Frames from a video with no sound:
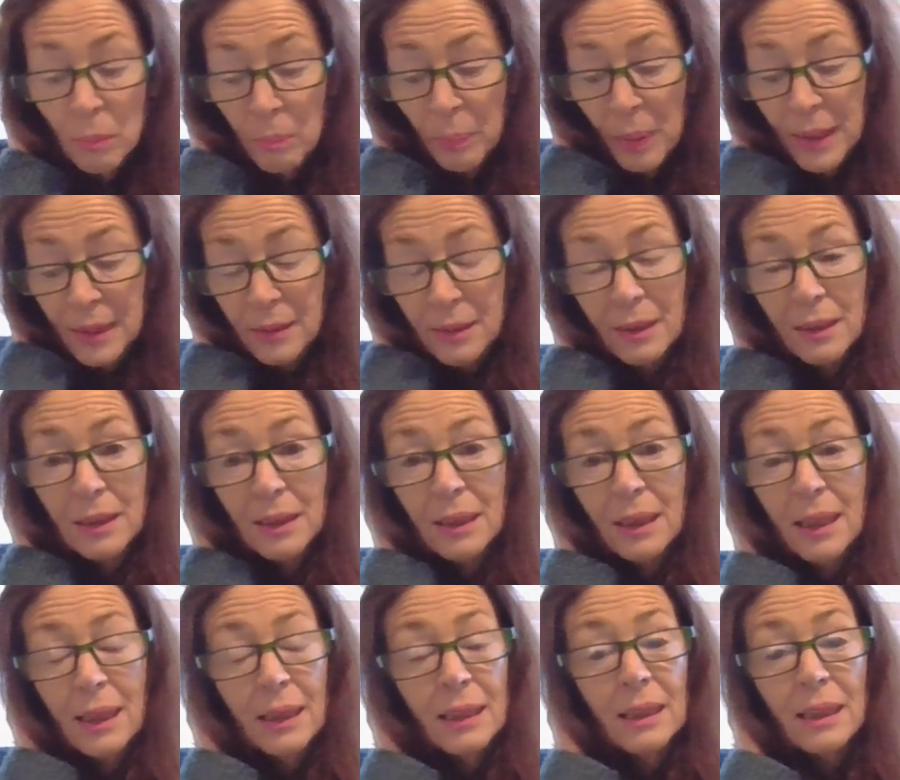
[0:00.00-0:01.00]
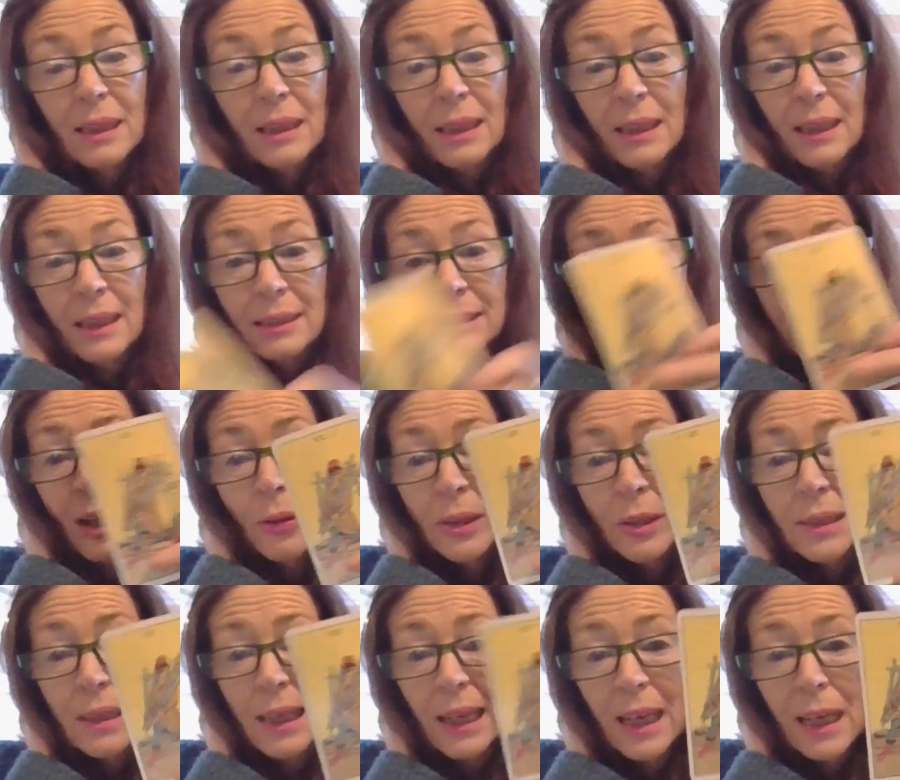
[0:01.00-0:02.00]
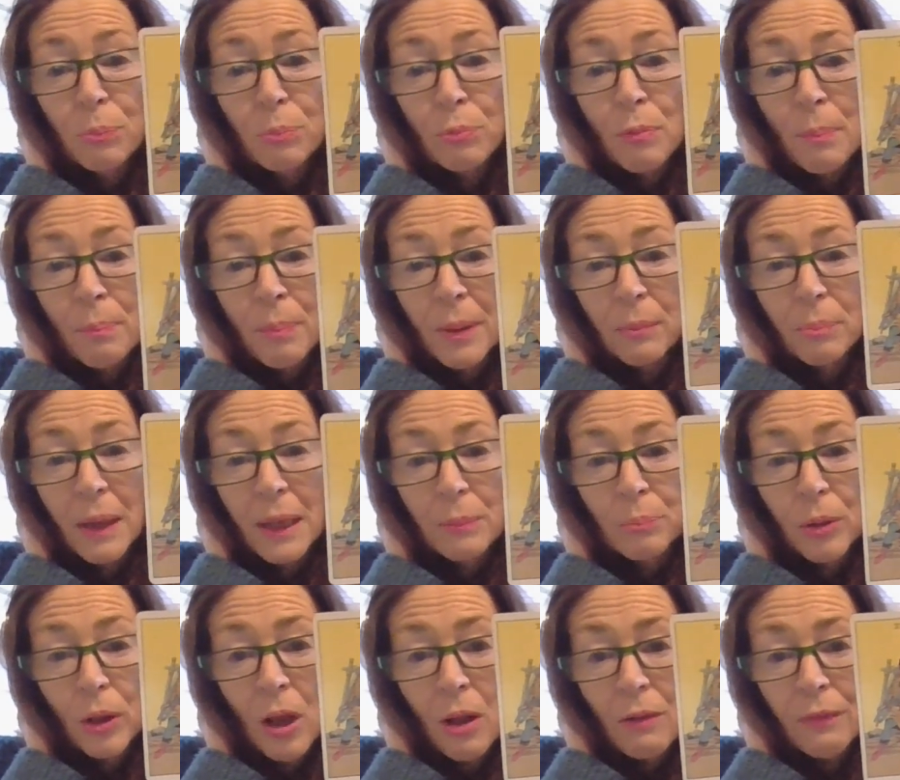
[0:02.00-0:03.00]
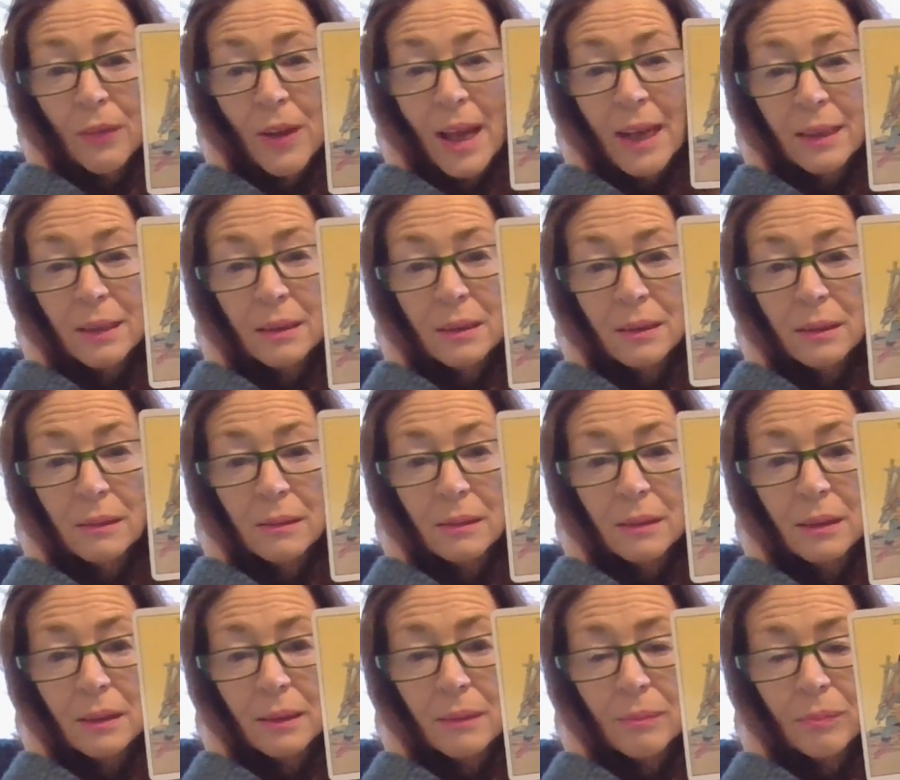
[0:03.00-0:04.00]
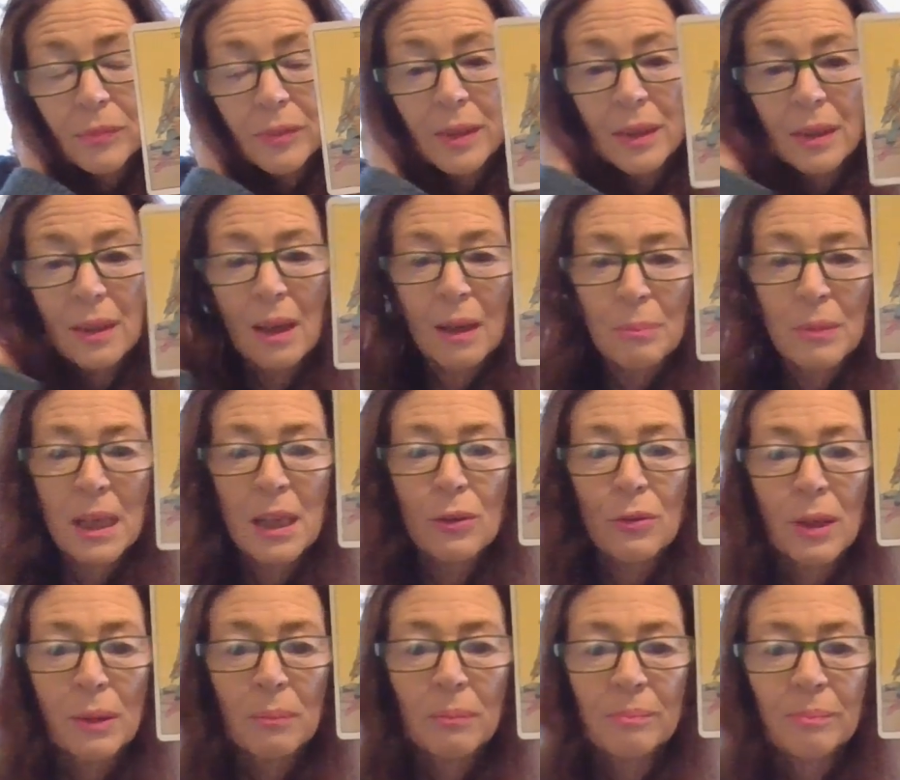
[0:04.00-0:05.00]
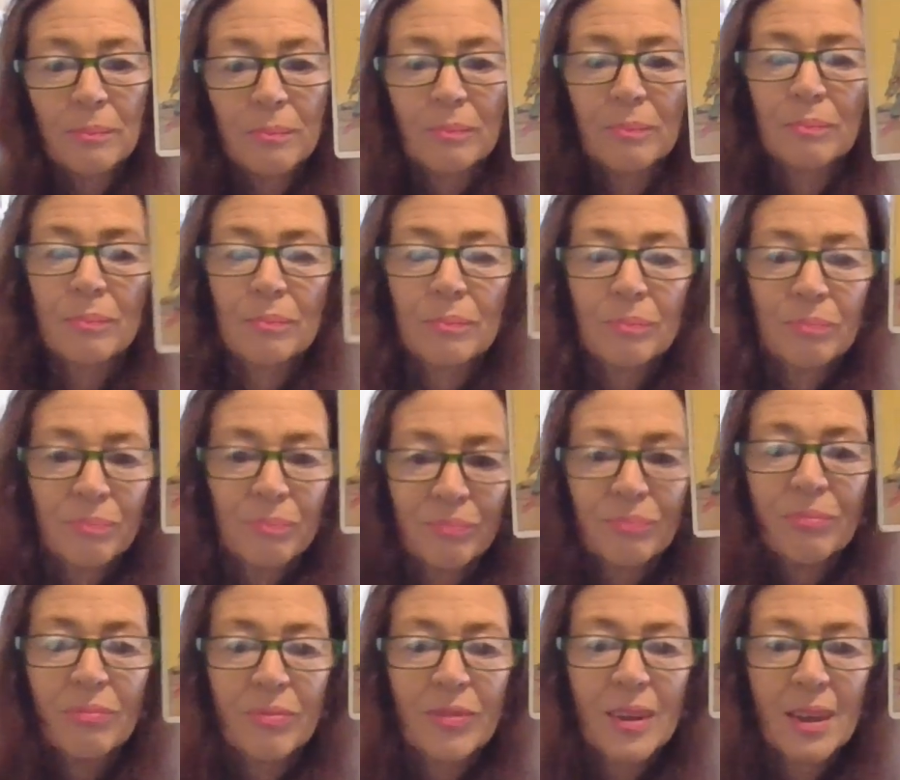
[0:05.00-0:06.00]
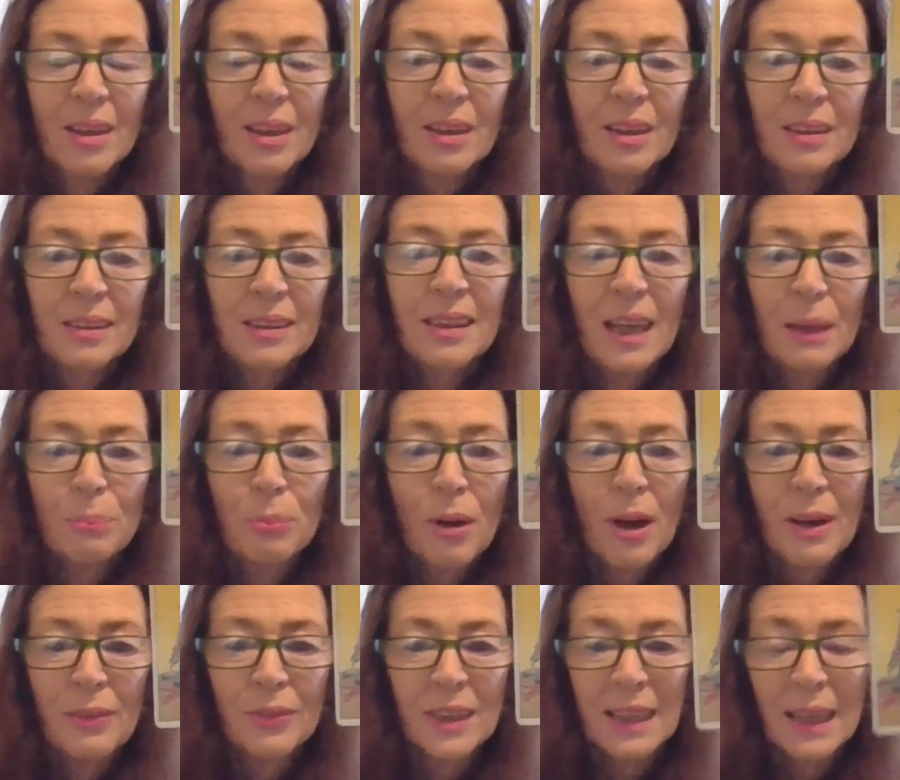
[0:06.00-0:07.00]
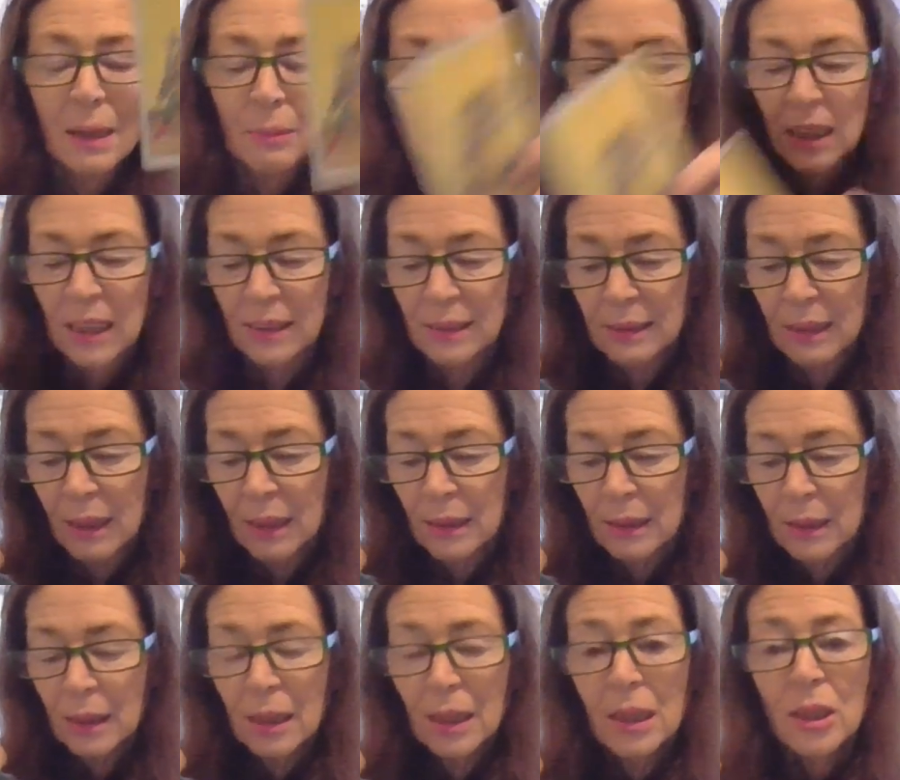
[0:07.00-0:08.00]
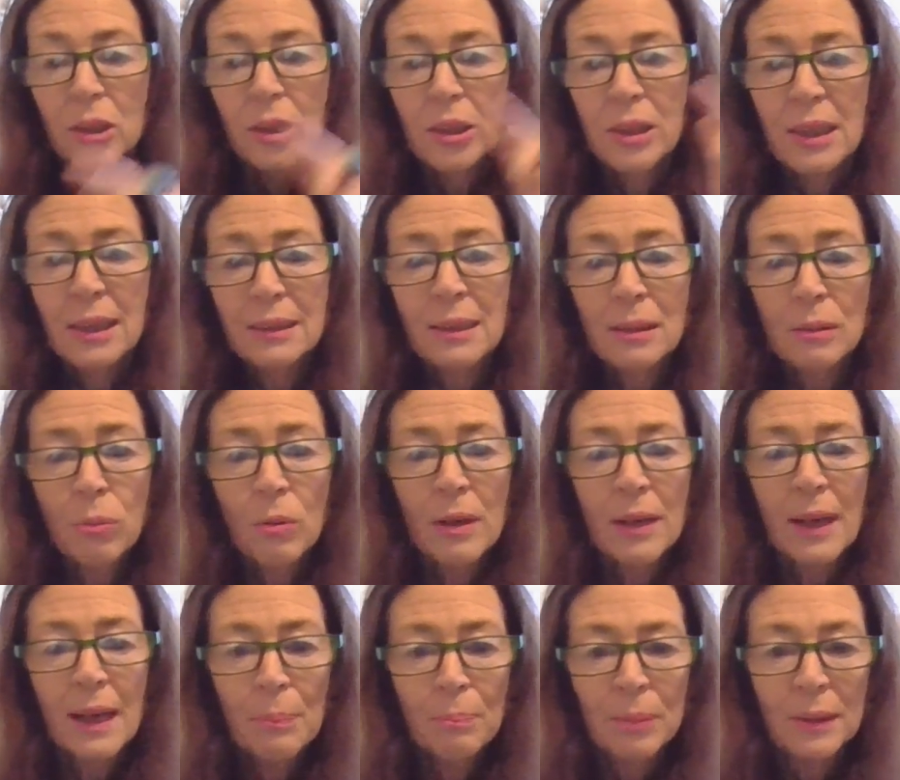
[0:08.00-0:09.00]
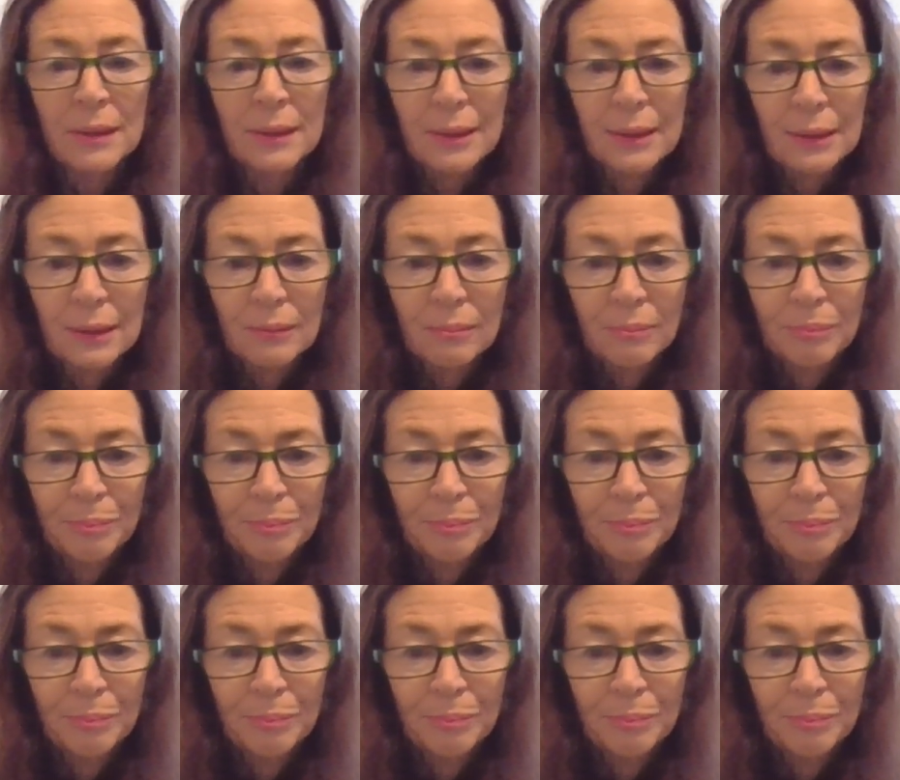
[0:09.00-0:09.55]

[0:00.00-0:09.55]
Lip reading: But it's going to keep ripping people off. And I'm hearing, yeah, private companies. This is what happens.